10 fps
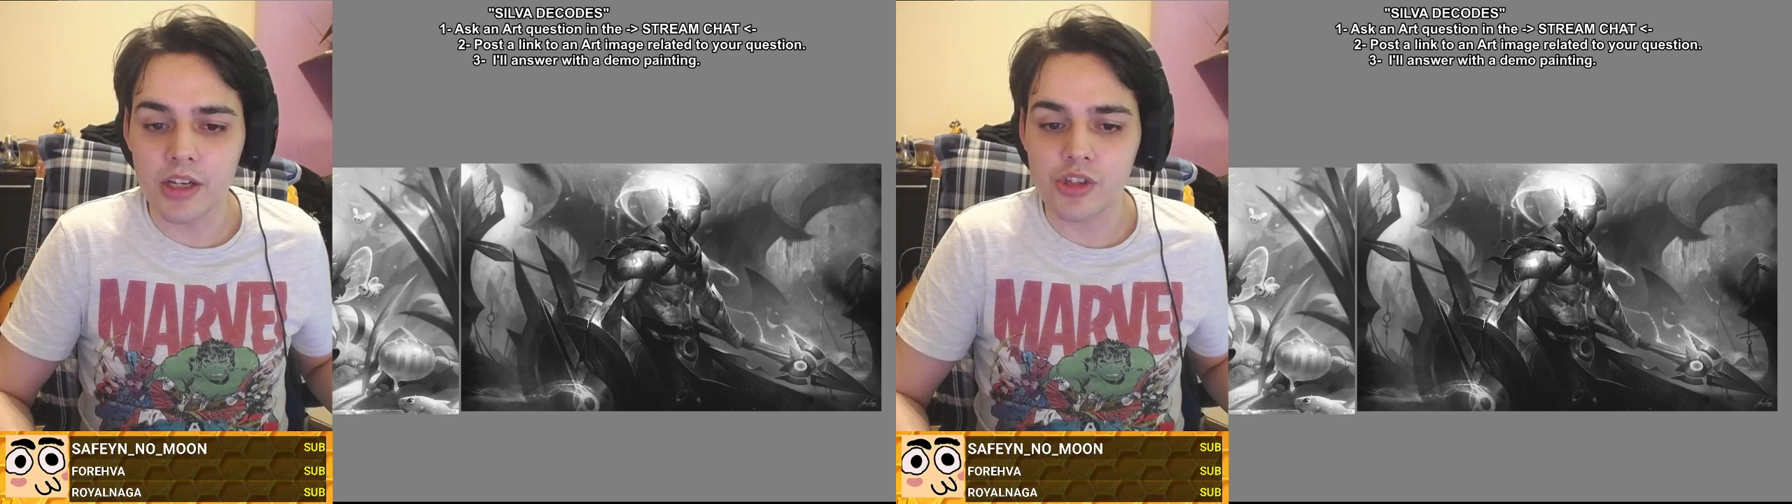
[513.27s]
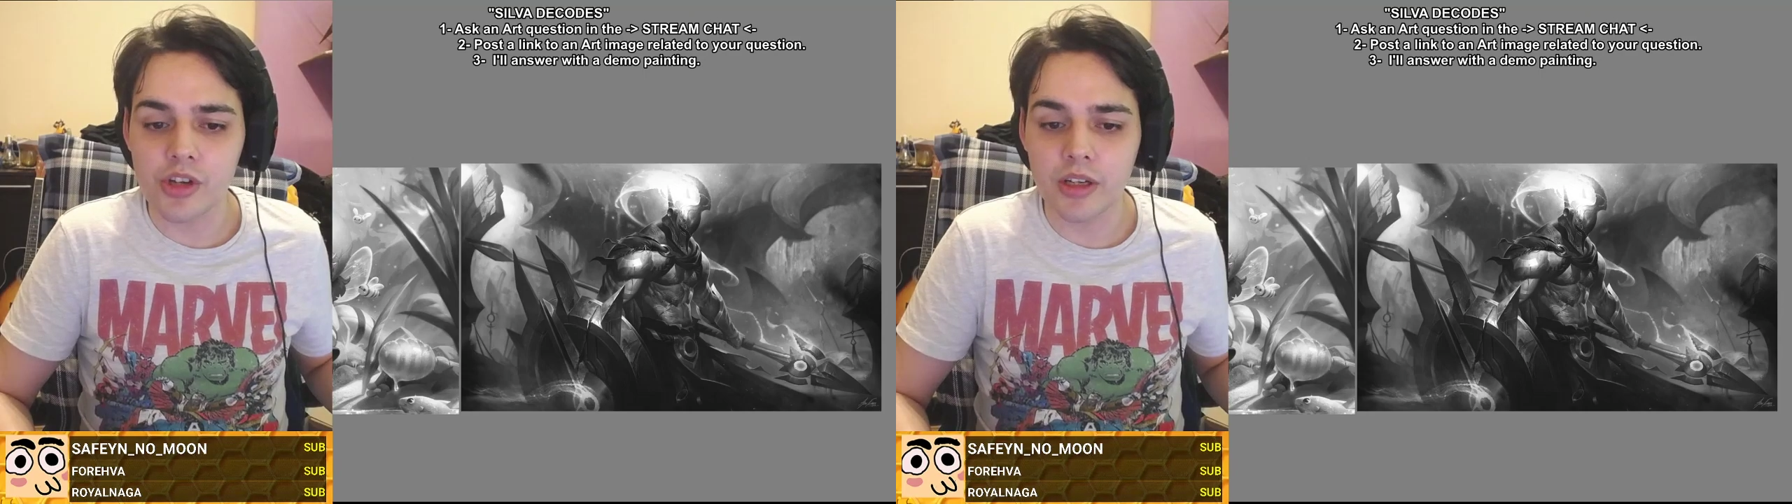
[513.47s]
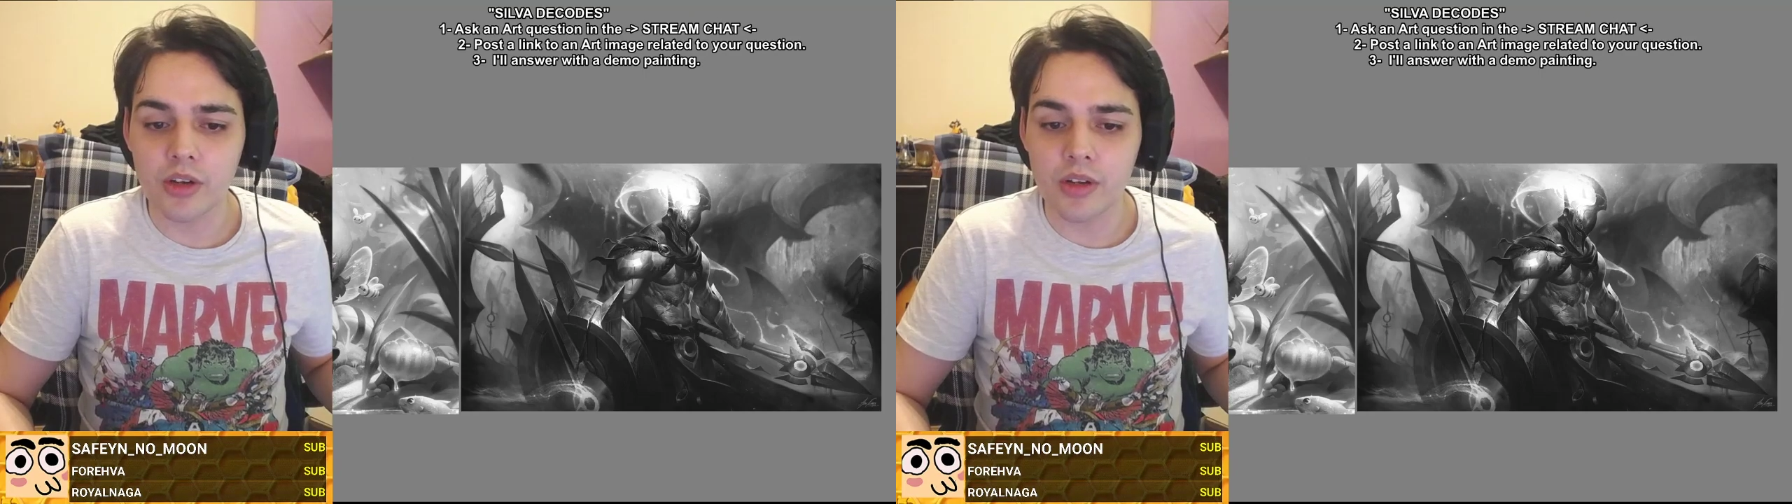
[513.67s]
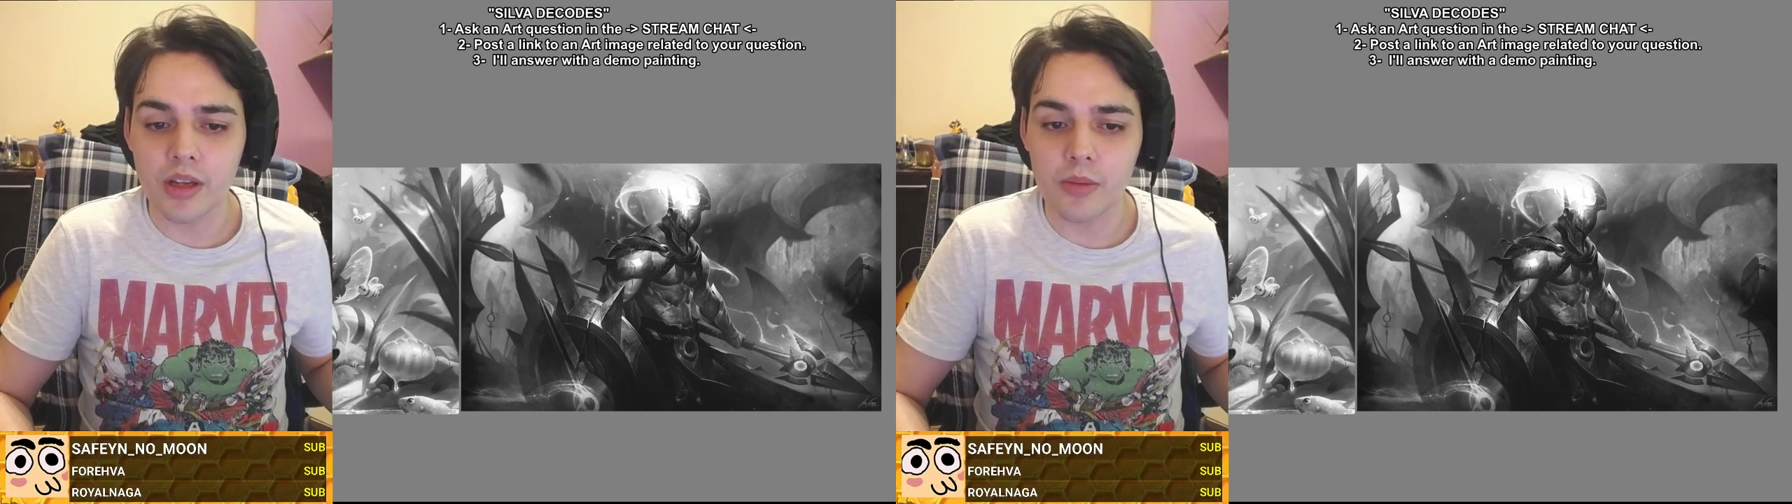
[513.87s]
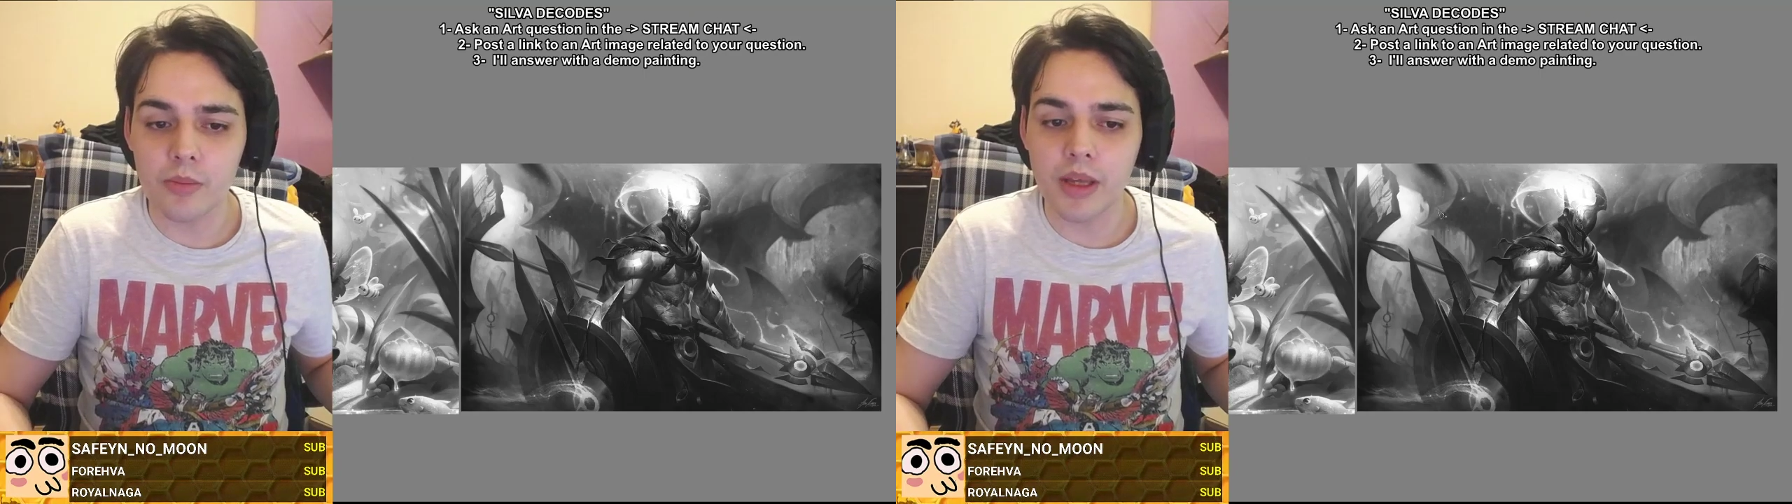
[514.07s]
shining on
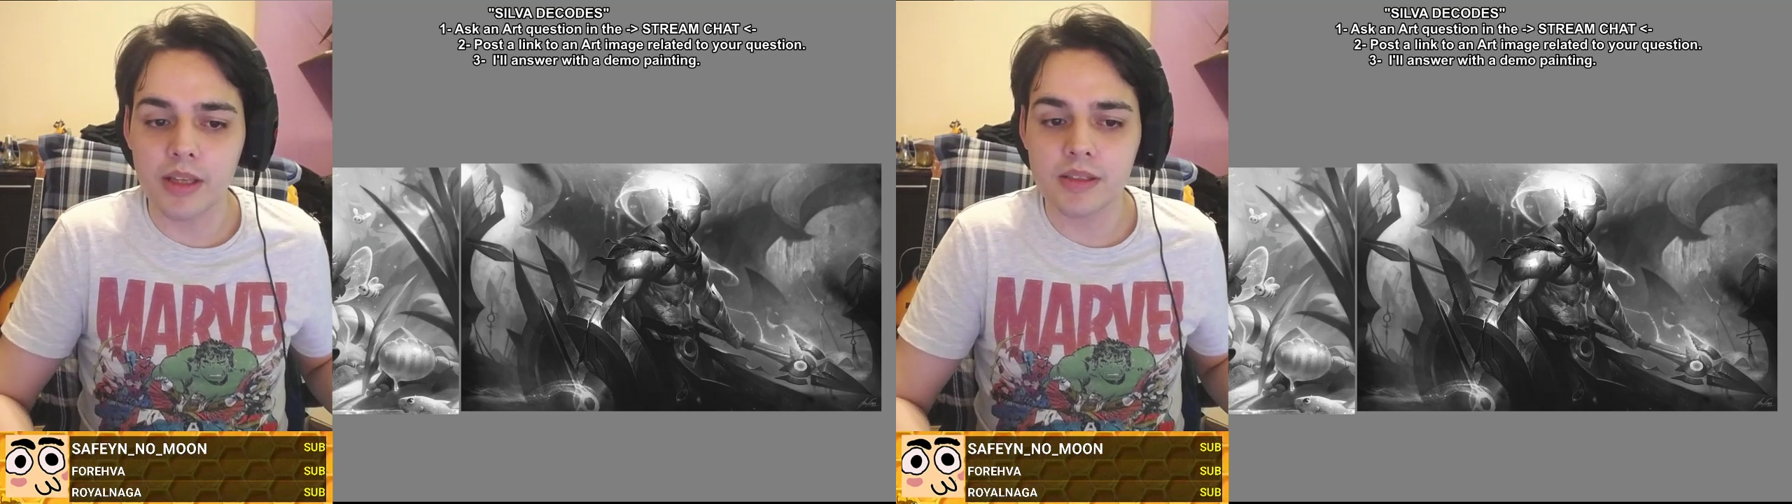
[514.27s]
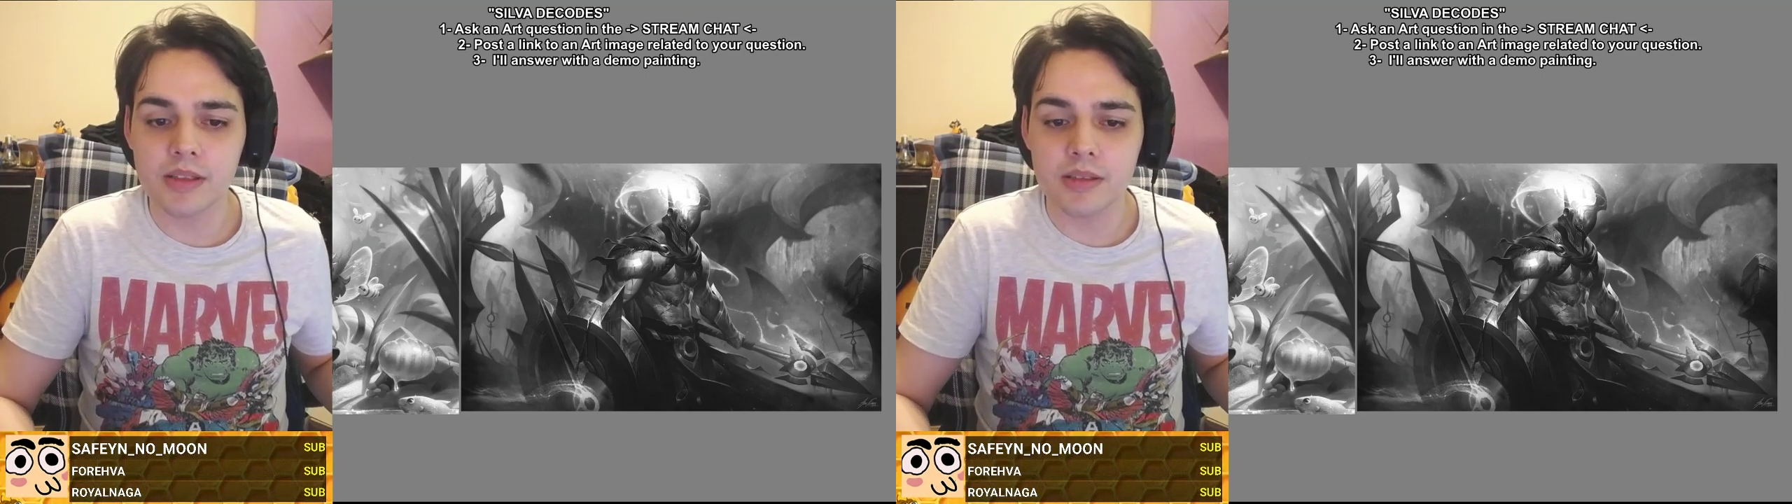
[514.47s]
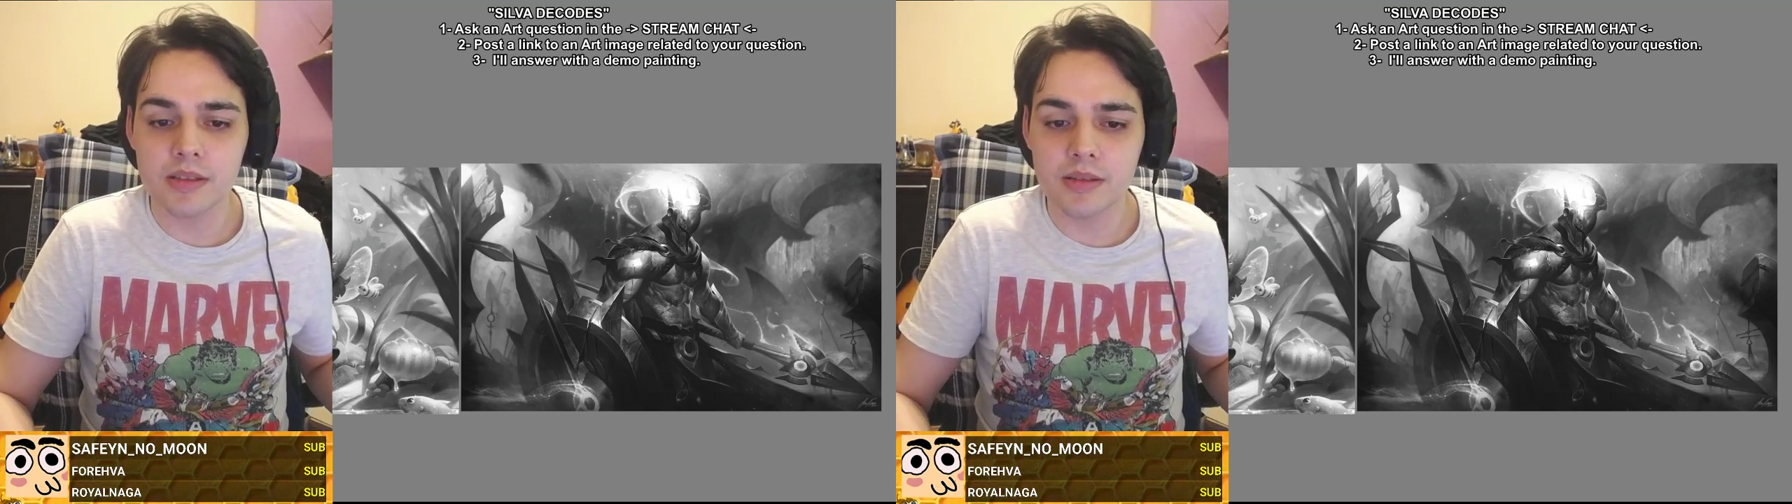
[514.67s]
him makes it